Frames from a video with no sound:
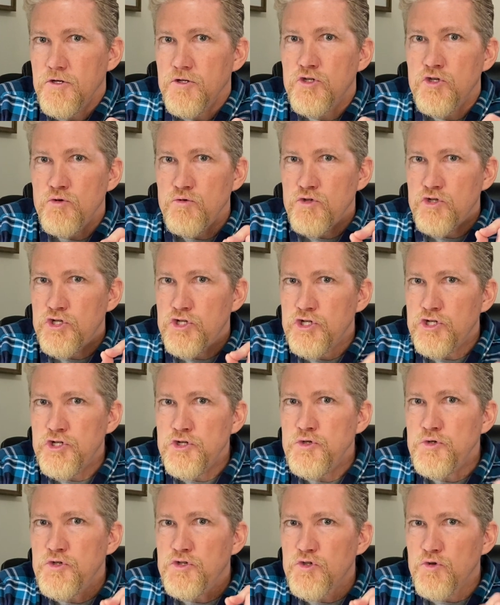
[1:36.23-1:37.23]
to
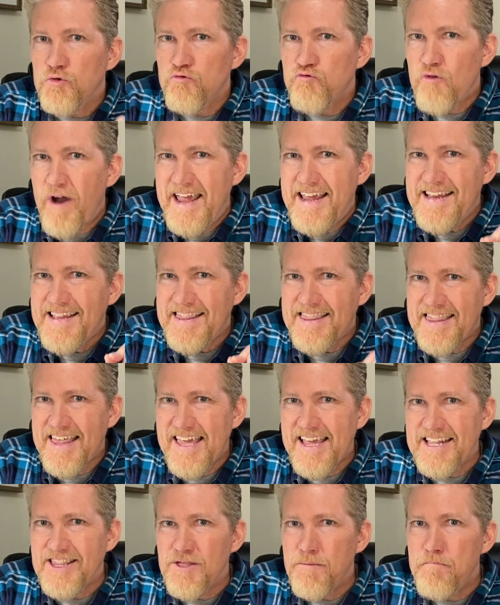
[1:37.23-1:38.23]
choose the right
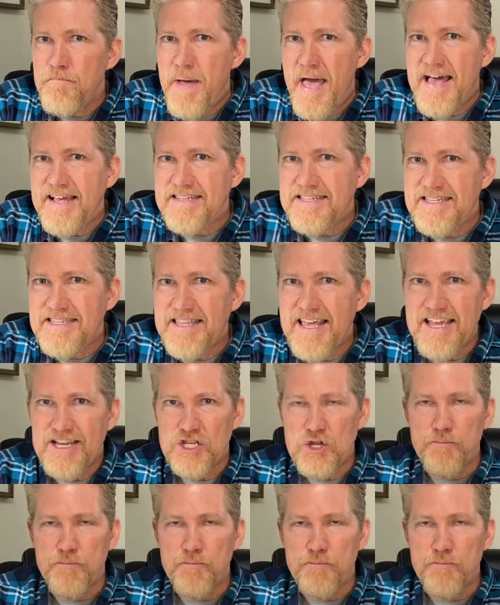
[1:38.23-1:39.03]
thing, the best thing,